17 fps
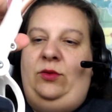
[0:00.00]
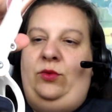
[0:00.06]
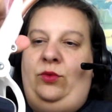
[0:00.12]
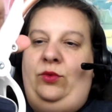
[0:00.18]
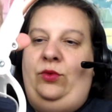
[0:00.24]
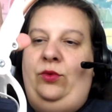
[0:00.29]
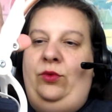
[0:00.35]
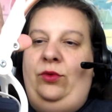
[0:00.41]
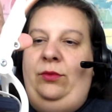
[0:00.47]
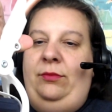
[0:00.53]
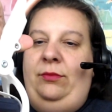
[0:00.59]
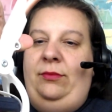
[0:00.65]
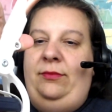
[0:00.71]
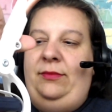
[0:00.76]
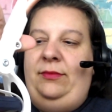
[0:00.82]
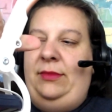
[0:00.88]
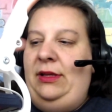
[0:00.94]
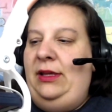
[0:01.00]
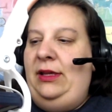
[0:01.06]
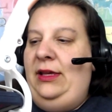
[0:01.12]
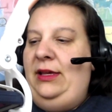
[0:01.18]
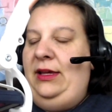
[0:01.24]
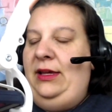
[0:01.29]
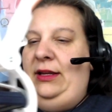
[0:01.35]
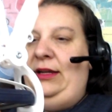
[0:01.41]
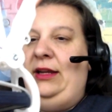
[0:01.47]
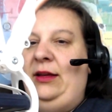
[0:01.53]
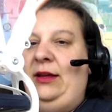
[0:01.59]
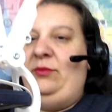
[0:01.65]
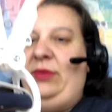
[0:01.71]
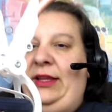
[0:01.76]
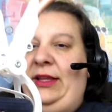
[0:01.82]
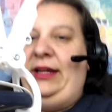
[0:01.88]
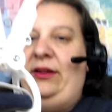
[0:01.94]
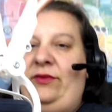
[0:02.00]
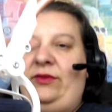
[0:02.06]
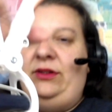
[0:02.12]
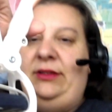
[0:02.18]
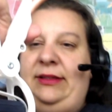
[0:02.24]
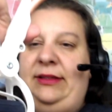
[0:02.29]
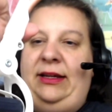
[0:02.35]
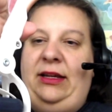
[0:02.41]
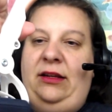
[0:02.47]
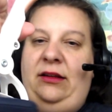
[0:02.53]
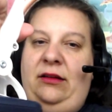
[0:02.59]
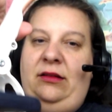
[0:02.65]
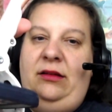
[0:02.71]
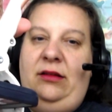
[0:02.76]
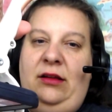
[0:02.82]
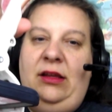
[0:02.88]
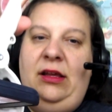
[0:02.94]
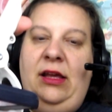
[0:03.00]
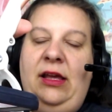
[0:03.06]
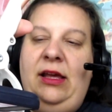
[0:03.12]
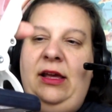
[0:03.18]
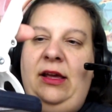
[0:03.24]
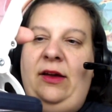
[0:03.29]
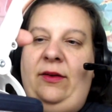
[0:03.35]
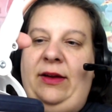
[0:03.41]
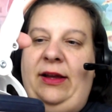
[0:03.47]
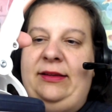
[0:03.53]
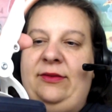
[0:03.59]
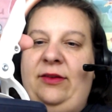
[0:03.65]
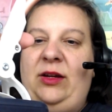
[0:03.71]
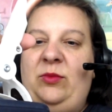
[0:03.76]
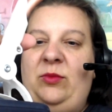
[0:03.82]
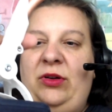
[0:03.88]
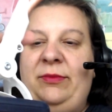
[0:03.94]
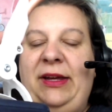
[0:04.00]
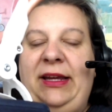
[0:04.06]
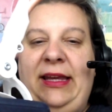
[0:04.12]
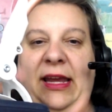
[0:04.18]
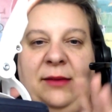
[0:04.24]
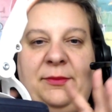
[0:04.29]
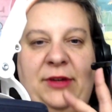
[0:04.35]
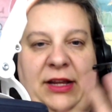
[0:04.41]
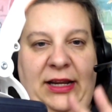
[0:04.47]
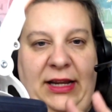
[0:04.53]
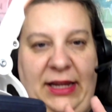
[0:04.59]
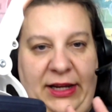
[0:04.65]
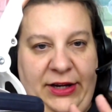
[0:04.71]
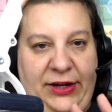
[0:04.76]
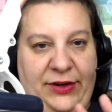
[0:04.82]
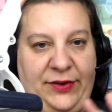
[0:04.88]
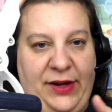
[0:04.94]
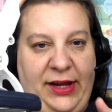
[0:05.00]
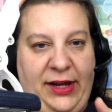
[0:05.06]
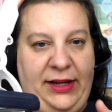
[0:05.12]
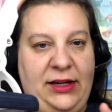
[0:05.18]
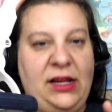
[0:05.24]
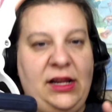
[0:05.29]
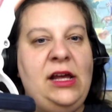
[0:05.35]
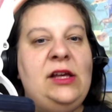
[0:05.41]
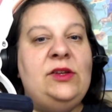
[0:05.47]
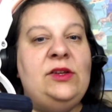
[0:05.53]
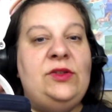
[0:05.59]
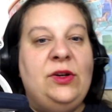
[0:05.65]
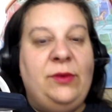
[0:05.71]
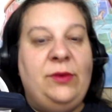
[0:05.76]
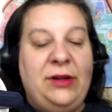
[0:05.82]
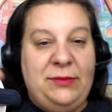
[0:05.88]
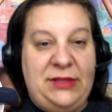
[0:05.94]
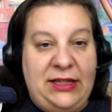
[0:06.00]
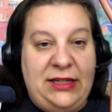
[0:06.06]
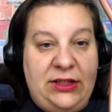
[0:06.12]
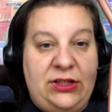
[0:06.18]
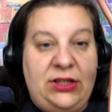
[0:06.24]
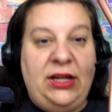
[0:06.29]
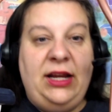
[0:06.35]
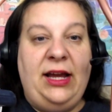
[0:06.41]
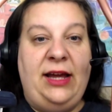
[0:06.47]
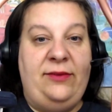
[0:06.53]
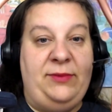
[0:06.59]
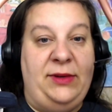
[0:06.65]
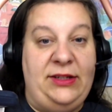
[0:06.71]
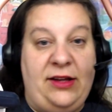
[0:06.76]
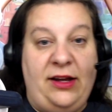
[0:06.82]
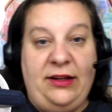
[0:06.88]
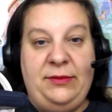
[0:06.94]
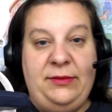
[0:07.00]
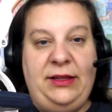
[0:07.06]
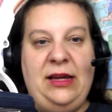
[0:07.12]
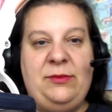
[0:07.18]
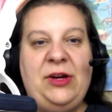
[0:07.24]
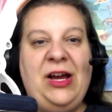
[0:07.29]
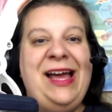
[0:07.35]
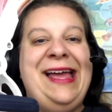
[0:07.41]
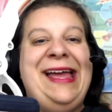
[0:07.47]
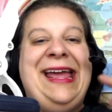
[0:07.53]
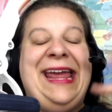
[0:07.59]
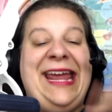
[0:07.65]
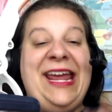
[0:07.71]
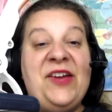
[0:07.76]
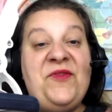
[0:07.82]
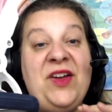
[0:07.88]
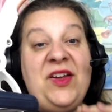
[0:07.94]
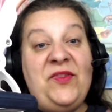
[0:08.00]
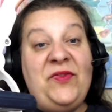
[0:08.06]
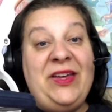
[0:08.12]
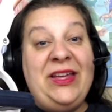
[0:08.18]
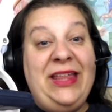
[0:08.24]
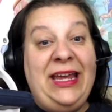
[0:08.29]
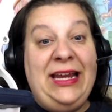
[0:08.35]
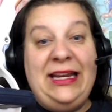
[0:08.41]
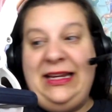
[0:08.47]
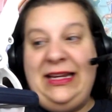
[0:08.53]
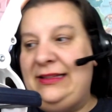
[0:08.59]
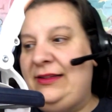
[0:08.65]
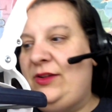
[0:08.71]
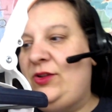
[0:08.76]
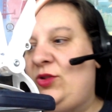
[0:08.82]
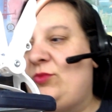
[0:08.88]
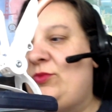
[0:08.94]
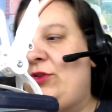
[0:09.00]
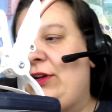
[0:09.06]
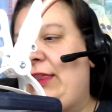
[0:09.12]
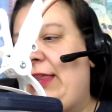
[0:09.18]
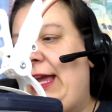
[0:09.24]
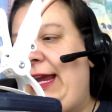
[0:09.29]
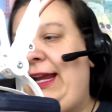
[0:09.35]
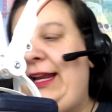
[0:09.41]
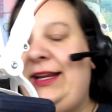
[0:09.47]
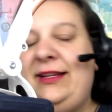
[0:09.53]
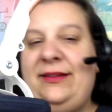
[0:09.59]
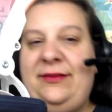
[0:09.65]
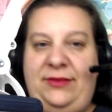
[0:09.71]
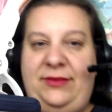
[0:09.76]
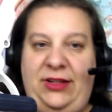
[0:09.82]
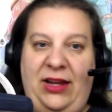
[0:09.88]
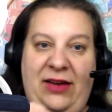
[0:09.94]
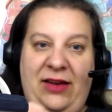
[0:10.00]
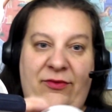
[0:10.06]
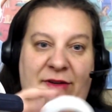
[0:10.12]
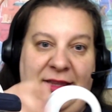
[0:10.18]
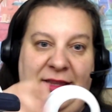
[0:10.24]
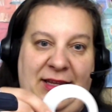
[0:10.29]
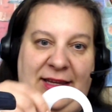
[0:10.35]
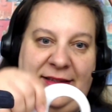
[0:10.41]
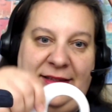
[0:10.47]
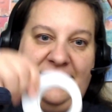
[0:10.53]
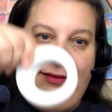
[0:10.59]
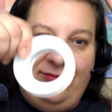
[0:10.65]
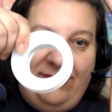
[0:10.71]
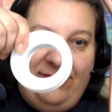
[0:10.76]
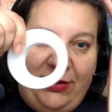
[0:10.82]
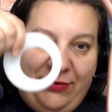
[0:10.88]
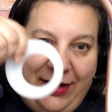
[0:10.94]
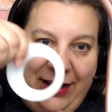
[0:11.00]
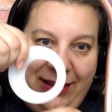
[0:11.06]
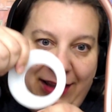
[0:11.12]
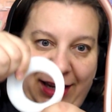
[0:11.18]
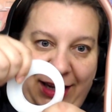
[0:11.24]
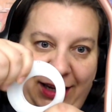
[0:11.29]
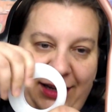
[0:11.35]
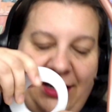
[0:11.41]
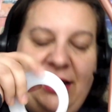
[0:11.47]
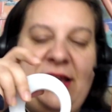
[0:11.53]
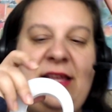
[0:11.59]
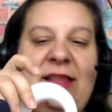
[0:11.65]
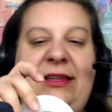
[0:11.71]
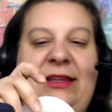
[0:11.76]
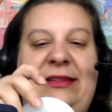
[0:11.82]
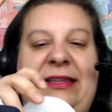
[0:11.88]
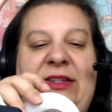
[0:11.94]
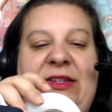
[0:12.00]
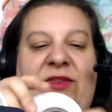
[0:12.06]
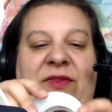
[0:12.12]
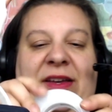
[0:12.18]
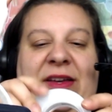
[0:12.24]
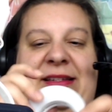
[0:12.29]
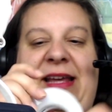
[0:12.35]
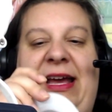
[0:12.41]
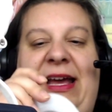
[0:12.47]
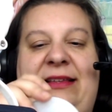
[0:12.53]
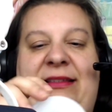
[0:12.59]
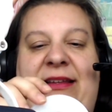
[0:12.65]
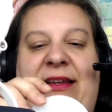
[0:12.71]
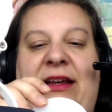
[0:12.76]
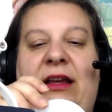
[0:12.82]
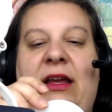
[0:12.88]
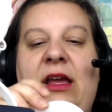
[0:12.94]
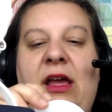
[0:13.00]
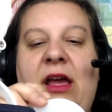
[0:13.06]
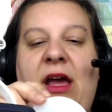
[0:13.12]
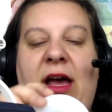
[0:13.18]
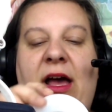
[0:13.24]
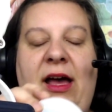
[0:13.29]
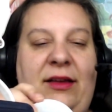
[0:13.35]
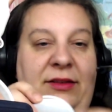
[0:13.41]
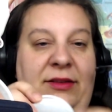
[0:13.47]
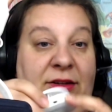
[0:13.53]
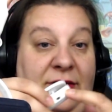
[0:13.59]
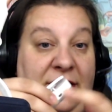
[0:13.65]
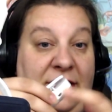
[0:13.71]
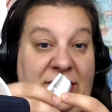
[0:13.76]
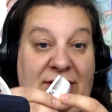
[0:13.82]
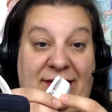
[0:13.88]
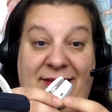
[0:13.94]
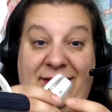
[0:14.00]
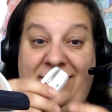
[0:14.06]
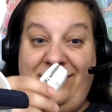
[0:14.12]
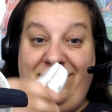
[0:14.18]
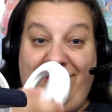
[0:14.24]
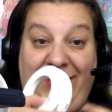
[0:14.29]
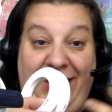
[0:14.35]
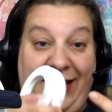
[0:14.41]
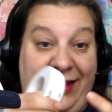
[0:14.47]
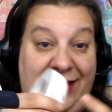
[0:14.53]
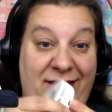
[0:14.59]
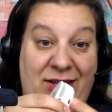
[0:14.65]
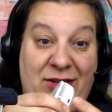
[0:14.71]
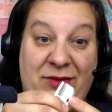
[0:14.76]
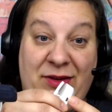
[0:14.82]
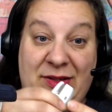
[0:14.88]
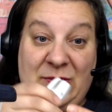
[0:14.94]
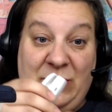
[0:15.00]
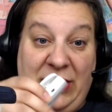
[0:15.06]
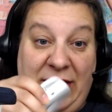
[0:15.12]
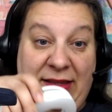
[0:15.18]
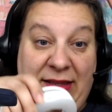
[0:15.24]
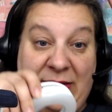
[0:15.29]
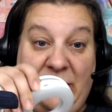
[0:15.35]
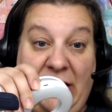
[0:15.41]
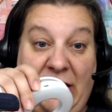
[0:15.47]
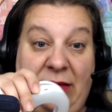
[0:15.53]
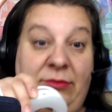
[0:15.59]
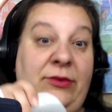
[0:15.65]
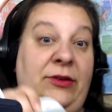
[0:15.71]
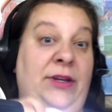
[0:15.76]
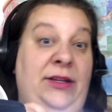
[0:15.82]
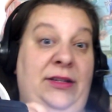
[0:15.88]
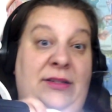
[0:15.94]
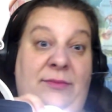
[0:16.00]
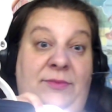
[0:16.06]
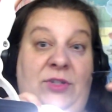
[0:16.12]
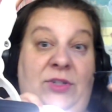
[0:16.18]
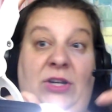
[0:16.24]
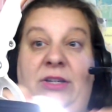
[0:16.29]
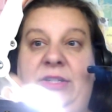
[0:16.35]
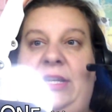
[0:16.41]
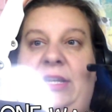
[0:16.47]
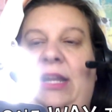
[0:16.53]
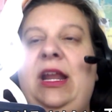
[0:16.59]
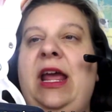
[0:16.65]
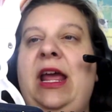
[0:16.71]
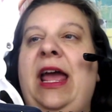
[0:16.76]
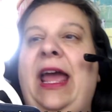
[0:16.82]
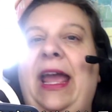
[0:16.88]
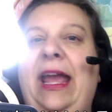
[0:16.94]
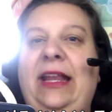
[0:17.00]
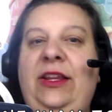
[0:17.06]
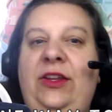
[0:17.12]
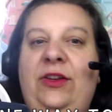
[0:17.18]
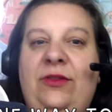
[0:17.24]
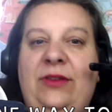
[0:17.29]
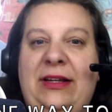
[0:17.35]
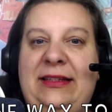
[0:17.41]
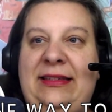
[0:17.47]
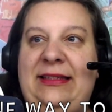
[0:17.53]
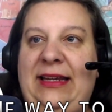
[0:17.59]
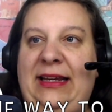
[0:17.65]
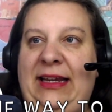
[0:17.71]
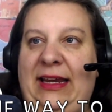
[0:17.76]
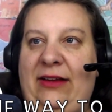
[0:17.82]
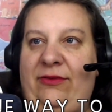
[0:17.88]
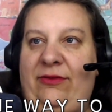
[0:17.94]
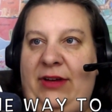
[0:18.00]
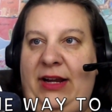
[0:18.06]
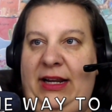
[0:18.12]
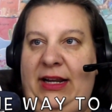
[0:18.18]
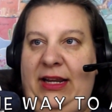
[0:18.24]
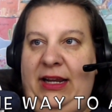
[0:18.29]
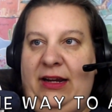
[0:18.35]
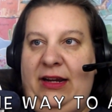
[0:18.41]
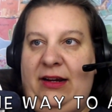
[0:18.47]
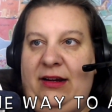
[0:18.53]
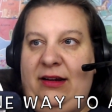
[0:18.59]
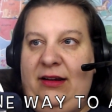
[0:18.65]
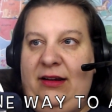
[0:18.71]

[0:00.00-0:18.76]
I need to unplug it for a second. Okay, so I can put my camera in here, right? So when I'm teaching, I have my document camera. If I feel like it needs a little light, do you have one of these? A ring light? These things are fantastic. You can just like USB this bad boy to charge it, and you can stick it right here.